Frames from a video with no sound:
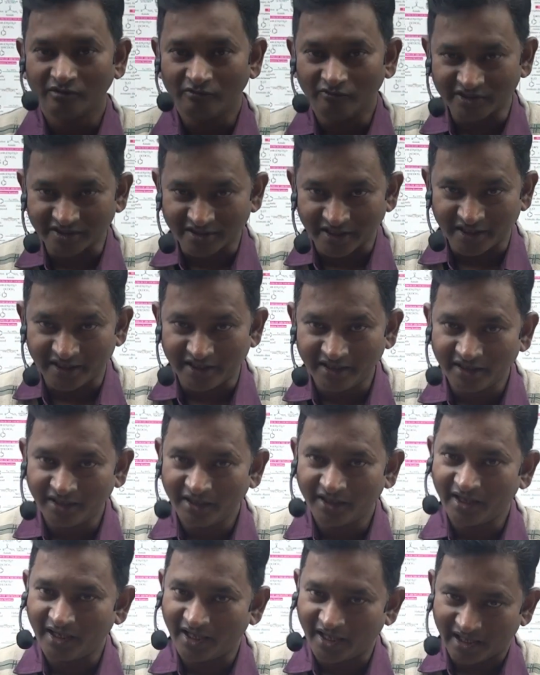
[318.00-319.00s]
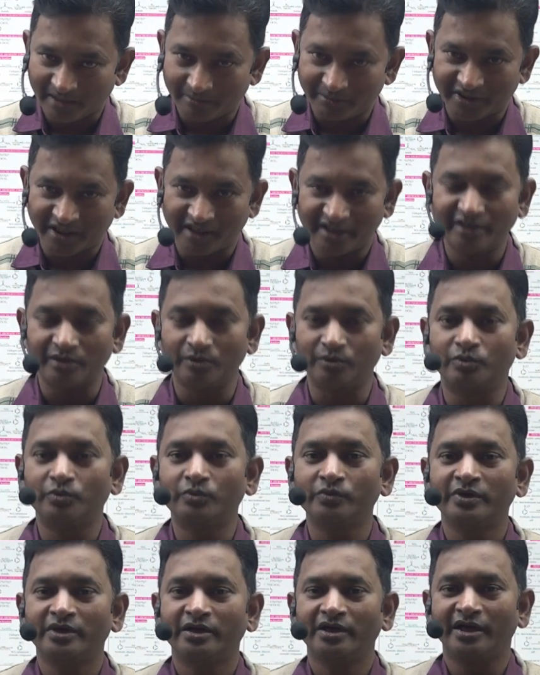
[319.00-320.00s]
once again, I am telling
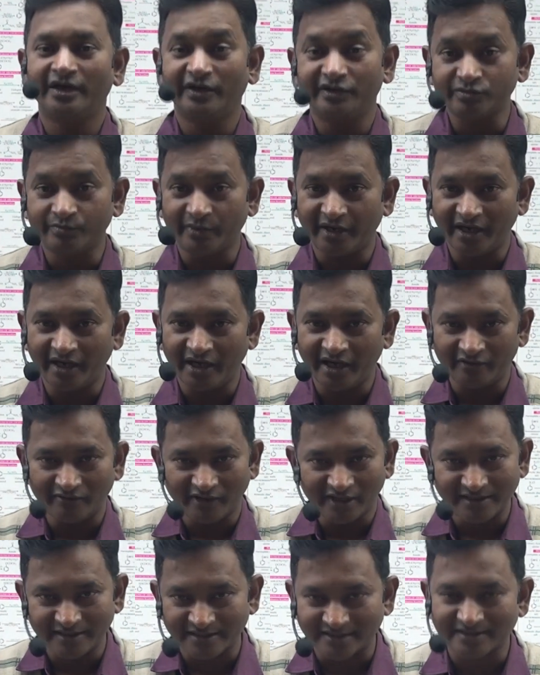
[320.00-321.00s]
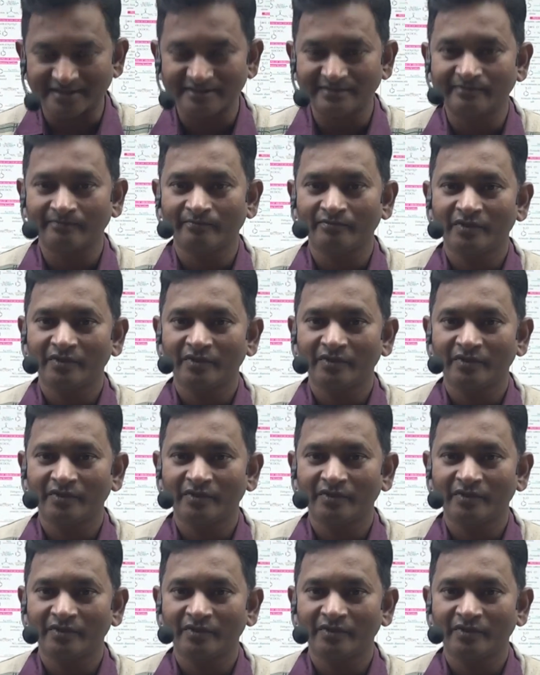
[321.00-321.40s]
you, it is my advice.